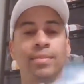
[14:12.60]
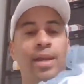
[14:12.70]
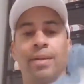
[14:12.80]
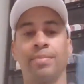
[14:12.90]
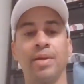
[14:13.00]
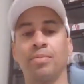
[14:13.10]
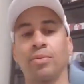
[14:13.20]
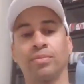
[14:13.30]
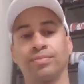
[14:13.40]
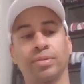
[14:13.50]
man,
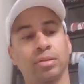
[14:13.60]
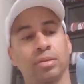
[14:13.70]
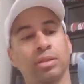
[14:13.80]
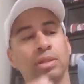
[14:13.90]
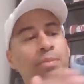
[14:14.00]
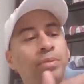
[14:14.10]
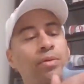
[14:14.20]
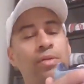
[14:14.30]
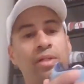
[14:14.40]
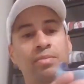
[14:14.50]
people slipping
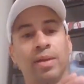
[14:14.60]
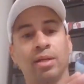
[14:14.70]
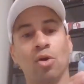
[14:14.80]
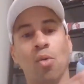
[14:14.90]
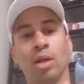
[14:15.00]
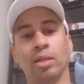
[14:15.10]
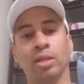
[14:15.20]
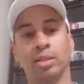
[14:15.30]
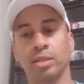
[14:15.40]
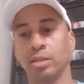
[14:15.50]
on this, man. The
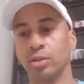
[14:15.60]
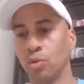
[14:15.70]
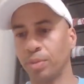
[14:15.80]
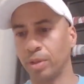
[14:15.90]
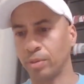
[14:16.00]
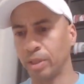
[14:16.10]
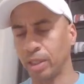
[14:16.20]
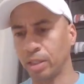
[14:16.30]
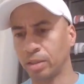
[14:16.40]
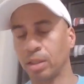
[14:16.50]
quality is stupid on
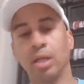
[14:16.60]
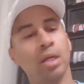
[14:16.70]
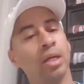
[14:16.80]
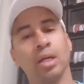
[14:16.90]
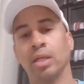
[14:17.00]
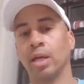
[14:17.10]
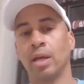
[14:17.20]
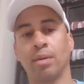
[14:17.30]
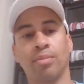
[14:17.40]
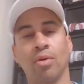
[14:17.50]
these.
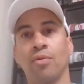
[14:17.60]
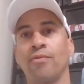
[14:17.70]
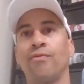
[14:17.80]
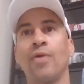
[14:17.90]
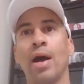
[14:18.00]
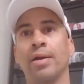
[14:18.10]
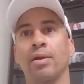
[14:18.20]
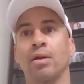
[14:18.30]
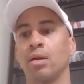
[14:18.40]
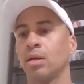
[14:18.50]
Yeah, bro,
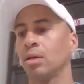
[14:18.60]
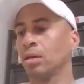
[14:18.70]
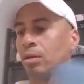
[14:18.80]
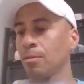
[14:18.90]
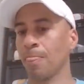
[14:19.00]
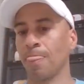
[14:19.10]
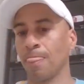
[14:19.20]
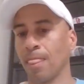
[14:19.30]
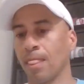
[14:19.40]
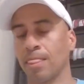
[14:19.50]
fire.
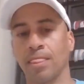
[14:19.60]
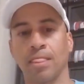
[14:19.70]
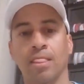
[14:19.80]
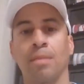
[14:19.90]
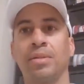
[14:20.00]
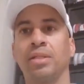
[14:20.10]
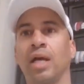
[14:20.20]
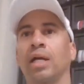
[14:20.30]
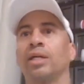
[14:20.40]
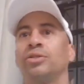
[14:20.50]
Let me see.
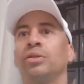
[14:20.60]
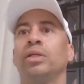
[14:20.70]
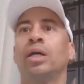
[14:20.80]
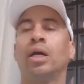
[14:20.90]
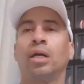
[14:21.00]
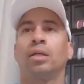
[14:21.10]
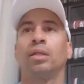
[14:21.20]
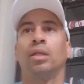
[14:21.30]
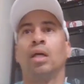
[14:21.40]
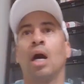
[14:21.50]
I'll get you the
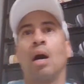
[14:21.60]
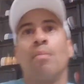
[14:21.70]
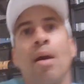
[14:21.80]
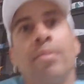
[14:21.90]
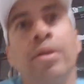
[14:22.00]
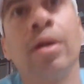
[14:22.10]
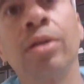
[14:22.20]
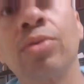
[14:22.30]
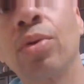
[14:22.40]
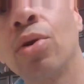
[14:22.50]
I'm Mama
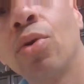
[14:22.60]
Years real